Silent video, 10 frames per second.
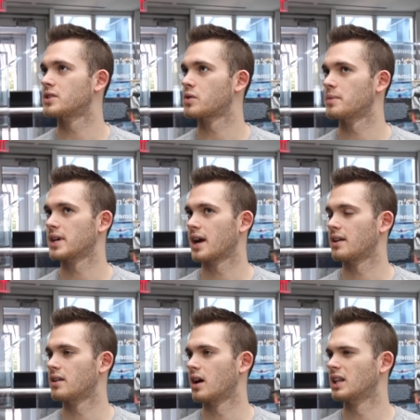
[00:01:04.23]
swimming at
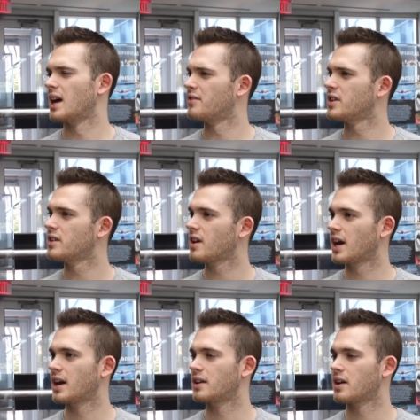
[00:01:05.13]
11,
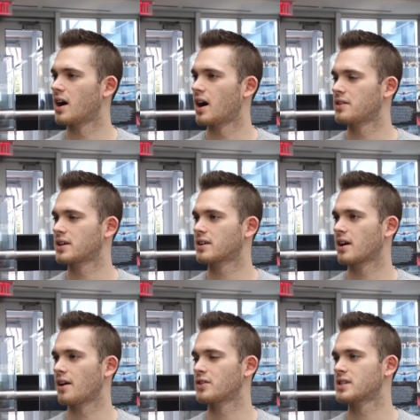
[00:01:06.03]
and uh, I think
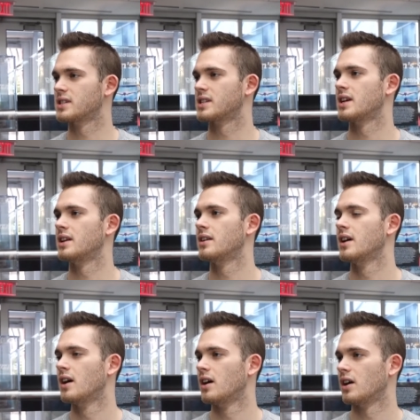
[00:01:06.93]
ever since then,
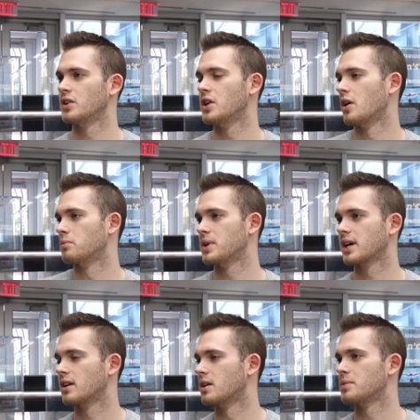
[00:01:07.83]
you know,
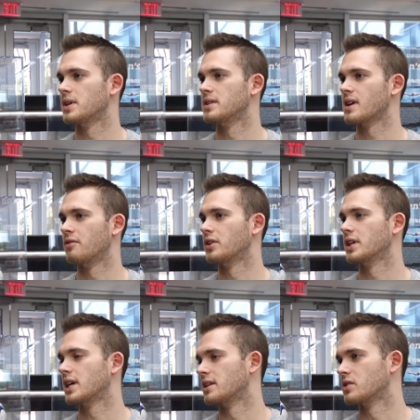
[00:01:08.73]
being an Olympian is every
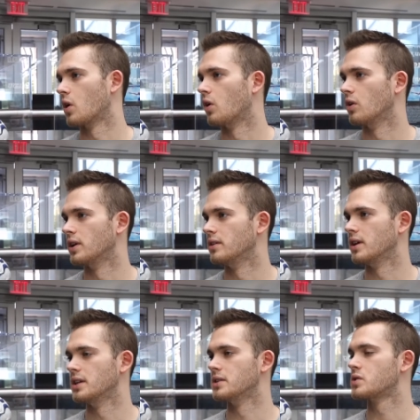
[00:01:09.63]
kid's goal, and,
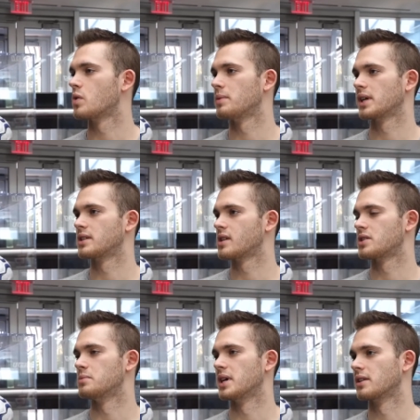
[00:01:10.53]
and swimming is
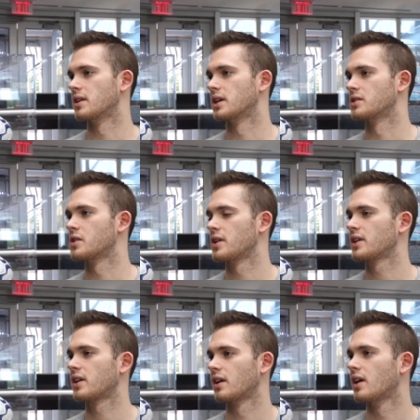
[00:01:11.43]
such a big thing. So I
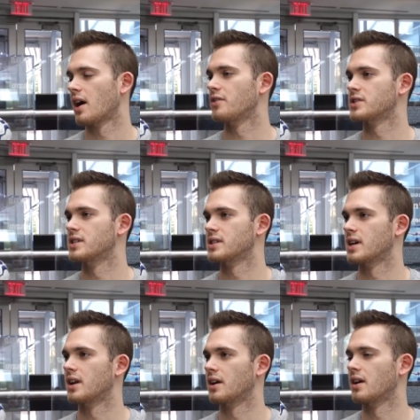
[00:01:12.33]
think ever since
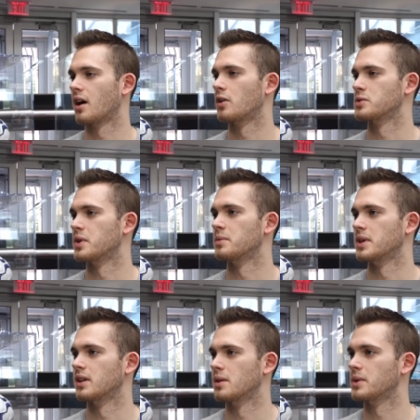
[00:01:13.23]
then, I, I always want to be
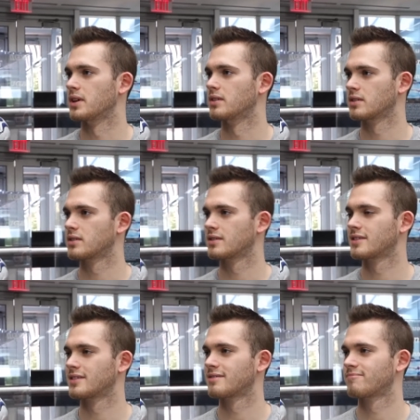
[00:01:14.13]
an Olympian.
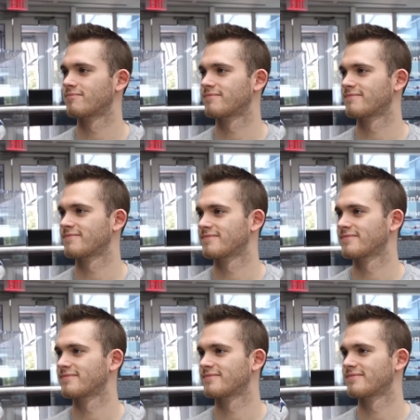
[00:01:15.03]
Anything
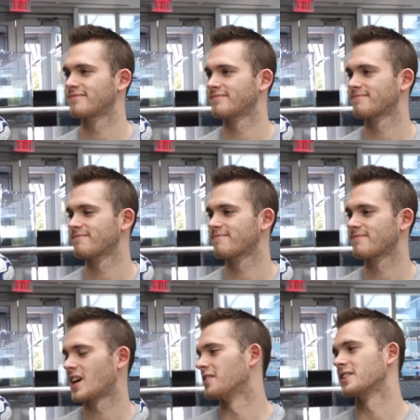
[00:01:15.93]
else you want to add here?
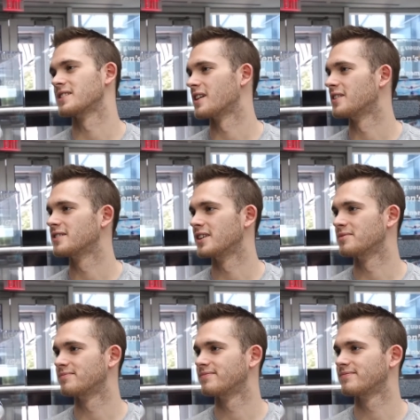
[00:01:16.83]
I don't think so. All
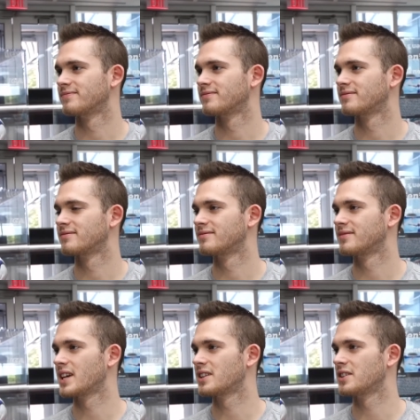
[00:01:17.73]
right, thank you.
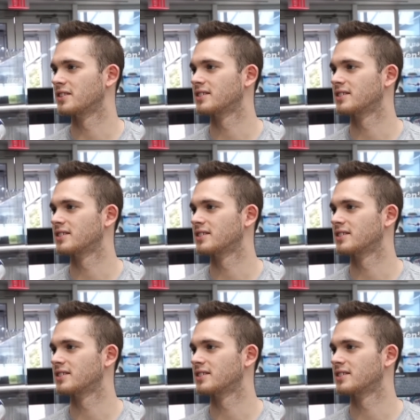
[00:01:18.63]
Thank you.